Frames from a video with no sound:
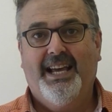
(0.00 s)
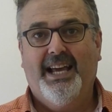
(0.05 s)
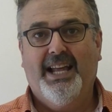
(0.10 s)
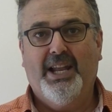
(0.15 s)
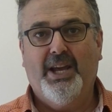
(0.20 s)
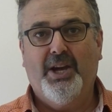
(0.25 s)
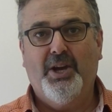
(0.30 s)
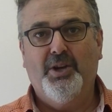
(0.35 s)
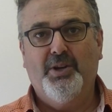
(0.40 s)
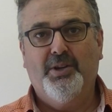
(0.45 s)

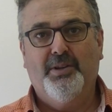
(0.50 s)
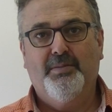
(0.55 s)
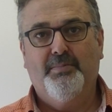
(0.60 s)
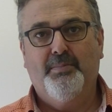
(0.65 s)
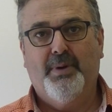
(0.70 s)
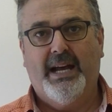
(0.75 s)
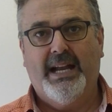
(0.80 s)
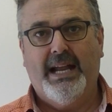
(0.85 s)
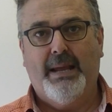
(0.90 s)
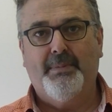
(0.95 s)
Hello,
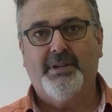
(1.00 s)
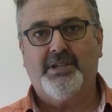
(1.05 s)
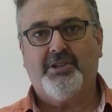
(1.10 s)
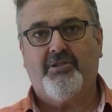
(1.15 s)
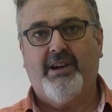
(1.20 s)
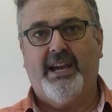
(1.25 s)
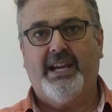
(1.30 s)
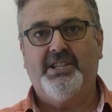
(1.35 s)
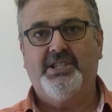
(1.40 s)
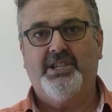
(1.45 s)
my name is
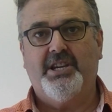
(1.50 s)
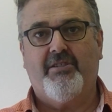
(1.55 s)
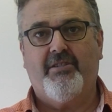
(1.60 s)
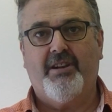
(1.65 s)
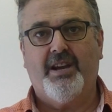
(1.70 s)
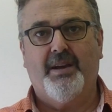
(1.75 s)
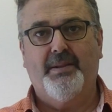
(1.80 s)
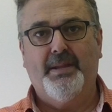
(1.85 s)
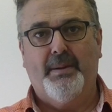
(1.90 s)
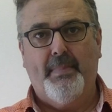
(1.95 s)
Craig
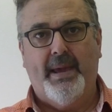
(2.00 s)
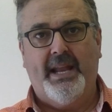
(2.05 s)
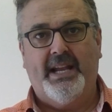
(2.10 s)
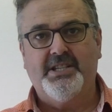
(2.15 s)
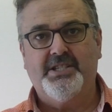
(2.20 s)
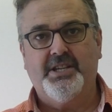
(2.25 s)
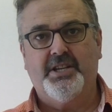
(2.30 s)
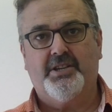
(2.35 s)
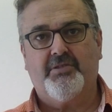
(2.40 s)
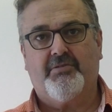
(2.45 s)
Cherry. I'm the
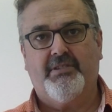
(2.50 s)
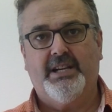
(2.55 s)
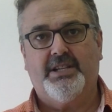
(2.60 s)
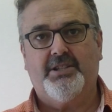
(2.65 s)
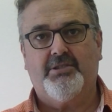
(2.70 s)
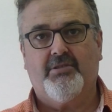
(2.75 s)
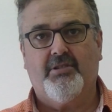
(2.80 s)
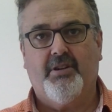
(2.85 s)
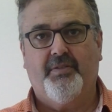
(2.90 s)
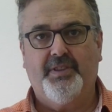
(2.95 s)
Managing
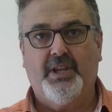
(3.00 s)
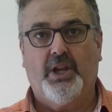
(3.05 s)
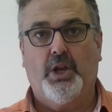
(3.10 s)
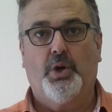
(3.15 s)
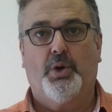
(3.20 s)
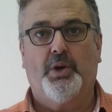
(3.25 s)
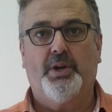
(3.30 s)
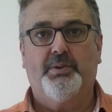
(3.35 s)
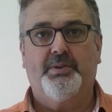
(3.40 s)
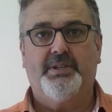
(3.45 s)
Director of the
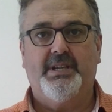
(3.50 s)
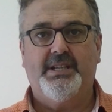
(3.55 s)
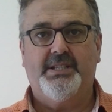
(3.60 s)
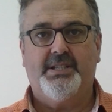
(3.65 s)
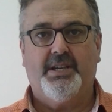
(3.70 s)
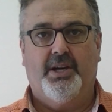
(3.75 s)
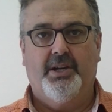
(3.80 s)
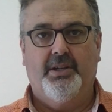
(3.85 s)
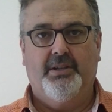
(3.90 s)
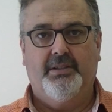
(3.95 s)
Loyalty
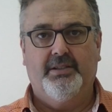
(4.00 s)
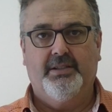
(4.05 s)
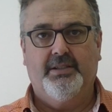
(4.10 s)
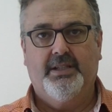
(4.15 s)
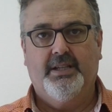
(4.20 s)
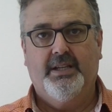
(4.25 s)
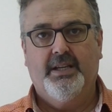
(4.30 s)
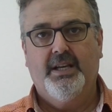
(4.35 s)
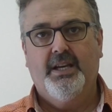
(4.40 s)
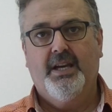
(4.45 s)
Zone.
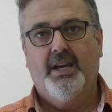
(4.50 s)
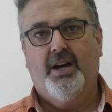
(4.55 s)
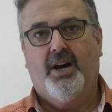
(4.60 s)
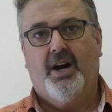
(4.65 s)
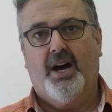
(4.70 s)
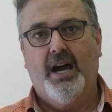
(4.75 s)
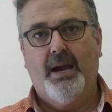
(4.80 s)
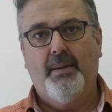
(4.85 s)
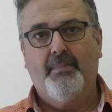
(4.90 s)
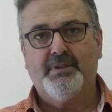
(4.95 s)

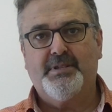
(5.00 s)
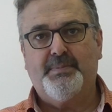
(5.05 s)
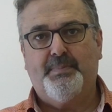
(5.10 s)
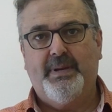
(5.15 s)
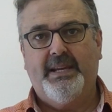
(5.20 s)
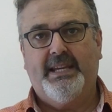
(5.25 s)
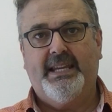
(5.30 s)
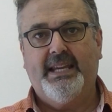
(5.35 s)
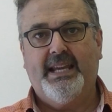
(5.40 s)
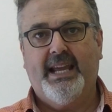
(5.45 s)
I'm
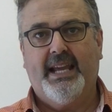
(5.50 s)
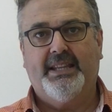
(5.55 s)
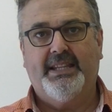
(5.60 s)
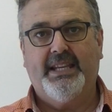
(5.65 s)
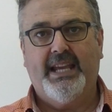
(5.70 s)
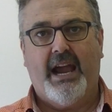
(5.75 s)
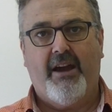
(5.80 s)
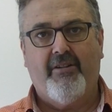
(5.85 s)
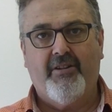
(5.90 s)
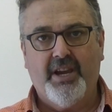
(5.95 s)
speaking at the
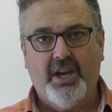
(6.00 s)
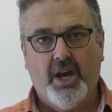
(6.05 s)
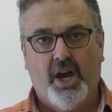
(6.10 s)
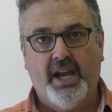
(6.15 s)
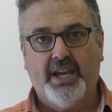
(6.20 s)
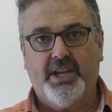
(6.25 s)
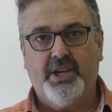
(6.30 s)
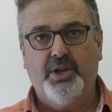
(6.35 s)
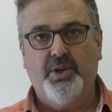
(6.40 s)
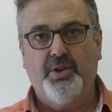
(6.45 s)

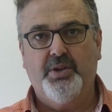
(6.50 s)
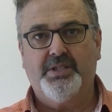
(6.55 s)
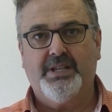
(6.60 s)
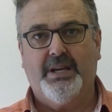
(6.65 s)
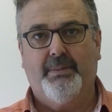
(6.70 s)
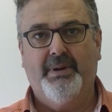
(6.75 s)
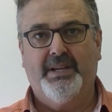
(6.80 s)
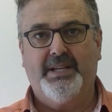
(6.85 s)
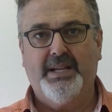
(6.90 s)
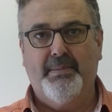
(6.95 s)
REIQ
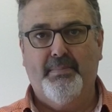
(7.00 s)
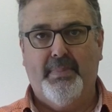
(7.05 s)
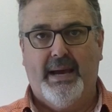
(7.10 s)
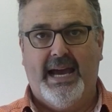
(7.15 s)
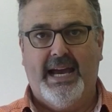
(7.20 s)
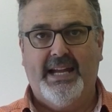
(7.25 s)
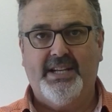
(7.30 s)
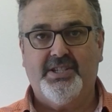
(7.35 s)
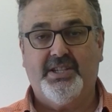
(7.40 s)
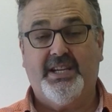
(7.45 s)
Summit in
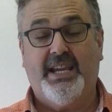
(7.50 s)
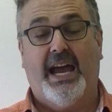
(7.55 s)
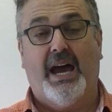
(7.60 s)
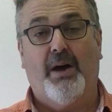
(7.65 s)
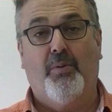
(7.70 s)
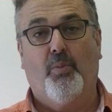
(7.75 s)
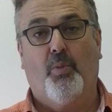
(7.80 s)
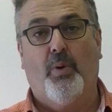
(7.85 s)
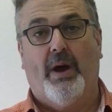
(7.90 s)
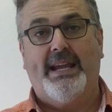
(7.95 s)
March.
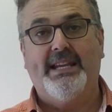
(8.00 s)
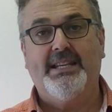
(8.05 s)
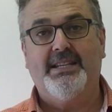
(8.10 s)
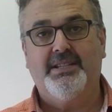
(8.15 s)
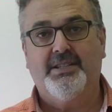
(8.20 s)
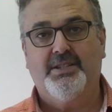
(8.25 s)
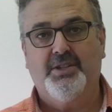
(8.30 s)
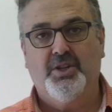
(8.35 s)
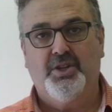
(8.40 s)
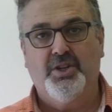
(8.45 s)
Can't
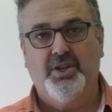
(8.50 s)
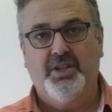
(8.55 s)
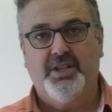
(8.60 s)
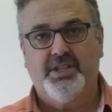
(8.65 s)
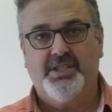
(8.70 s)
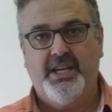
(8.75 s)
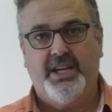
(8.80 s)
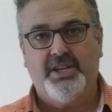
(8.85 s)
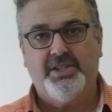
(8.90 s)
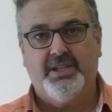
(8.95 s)
wait to do the
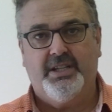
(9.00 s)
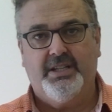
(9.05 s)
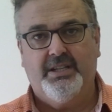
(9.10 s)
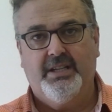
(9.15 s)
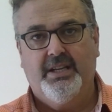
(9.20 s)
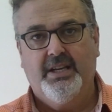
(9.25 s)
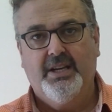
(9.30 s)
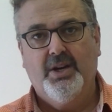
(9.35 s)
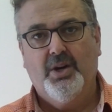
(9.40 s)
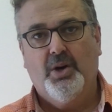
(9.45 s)
session,
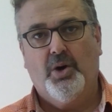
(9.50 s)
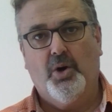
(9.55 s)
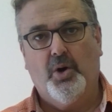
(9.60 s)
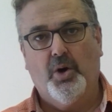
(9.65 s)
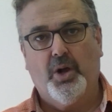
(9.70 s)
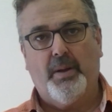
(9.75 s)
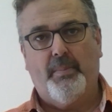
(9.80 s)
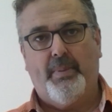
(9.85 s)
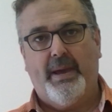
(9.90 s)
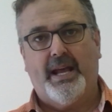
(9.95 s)

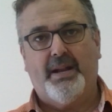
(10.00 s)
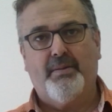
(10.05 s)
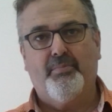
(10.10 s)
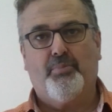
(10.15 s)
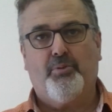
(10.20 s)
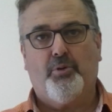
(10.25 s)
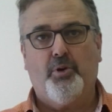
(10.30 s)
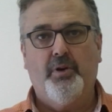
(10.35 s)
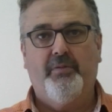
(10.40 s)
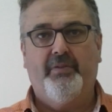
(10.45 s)
all about
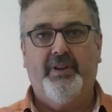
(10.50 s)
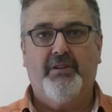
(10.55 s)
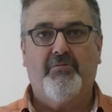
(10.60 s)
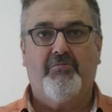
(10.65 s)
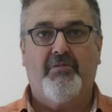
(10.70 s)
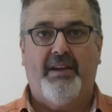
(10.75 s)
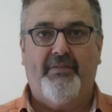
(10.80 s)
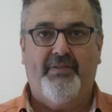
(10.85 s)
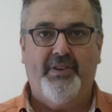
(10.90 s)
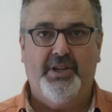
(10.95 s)
improving
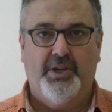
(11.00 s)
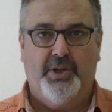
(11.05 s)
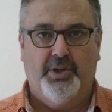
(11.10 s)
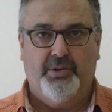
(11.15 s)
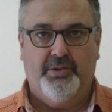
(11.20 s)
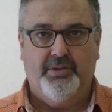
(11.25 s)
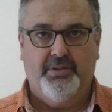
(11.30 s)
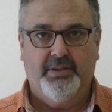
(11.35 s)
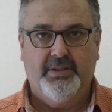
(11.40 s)
revenue.